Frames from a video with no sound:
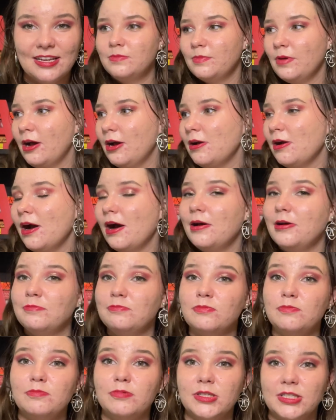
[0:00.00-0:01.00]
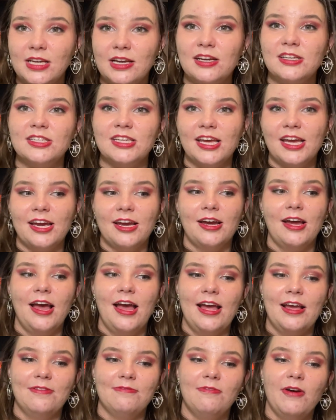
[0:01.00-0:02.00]
I'm predicting
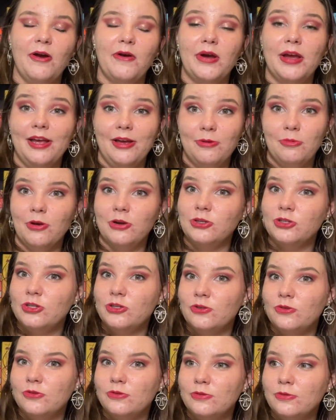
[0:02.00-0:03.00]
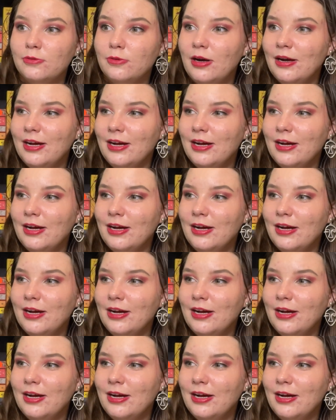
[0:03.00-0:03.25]
a very emotional